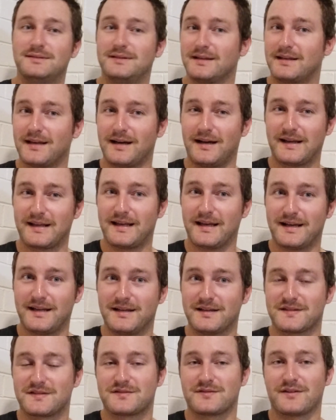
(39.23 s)
You can't get it
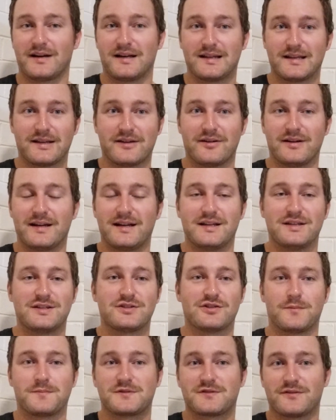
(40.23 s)
in Australia in any
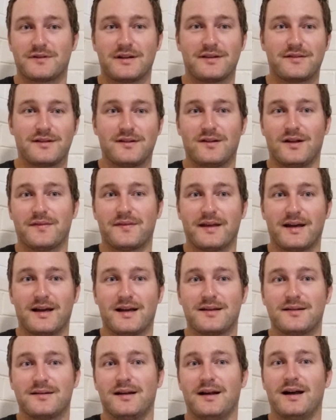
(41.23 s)
shops or anything like
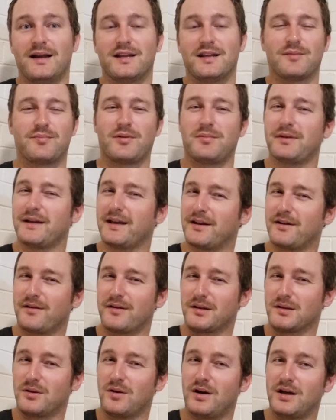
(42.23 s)
that. You could probably get it
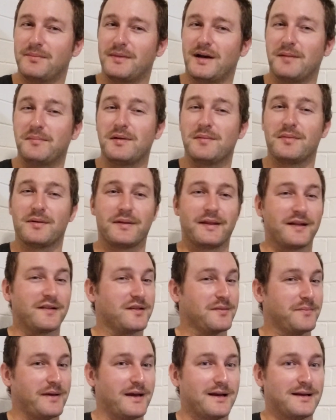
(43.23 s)
online maybe, but that's
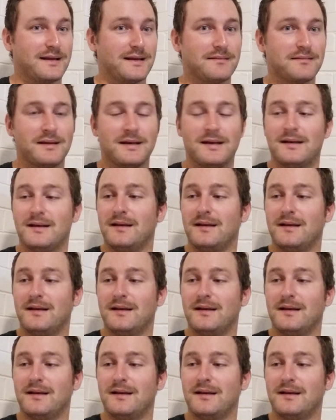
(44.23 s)
about it.